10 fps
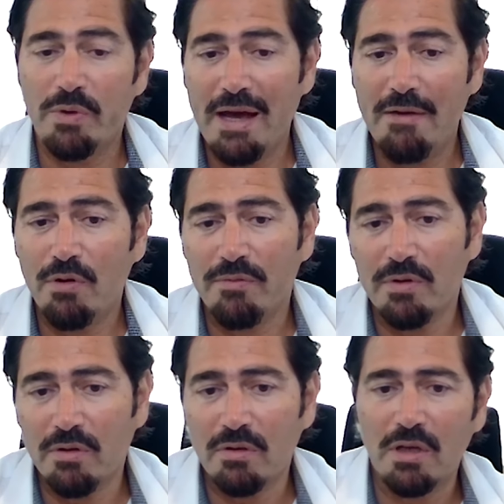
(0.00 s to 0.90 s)
We have
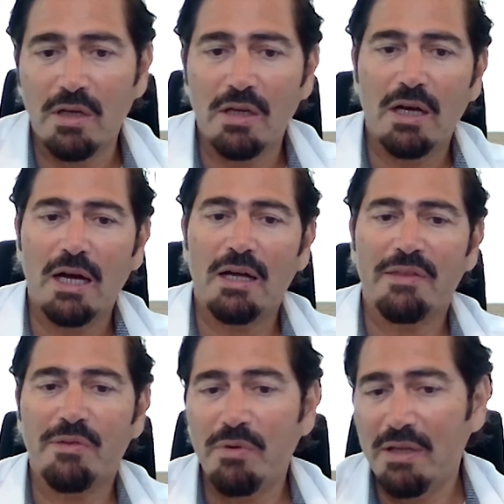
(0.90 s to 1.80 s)
over
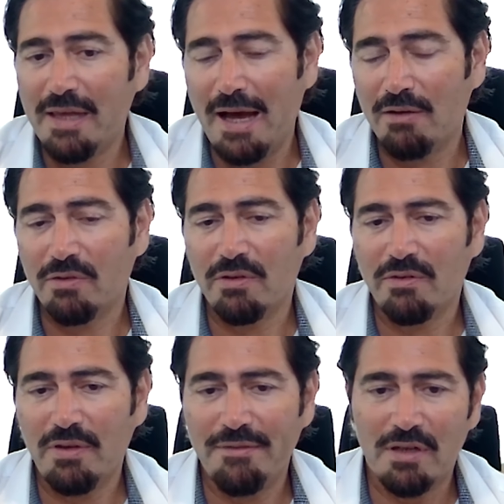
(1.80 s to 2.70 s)

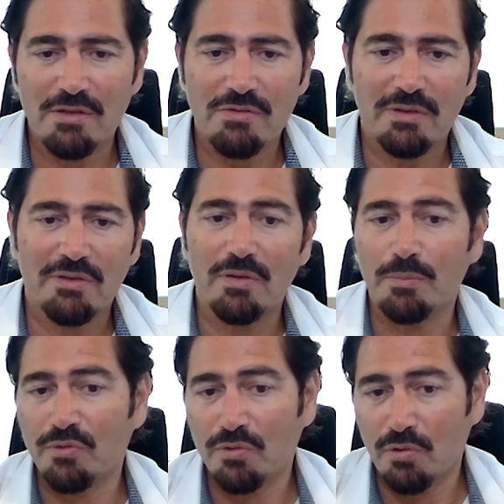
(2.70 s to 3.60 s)
3,700
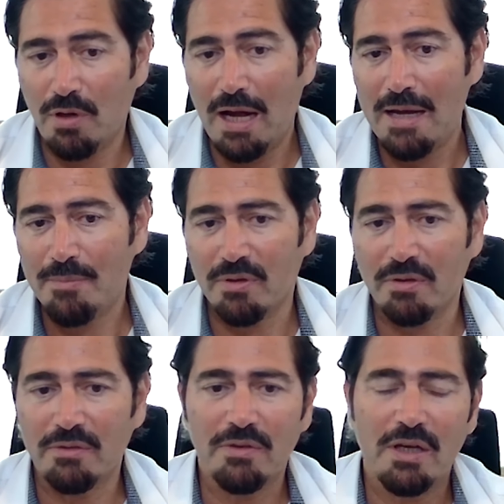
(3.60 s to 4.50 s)

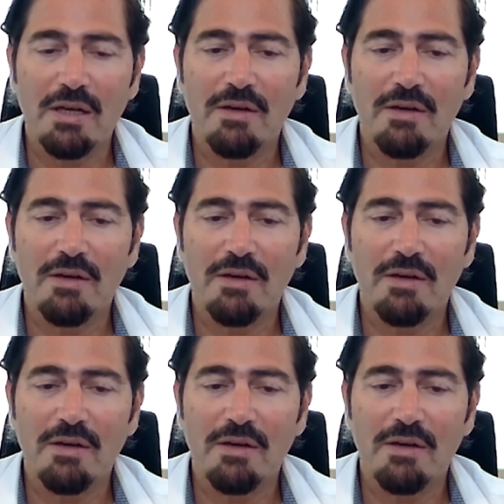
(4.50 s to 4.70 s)
subscribers,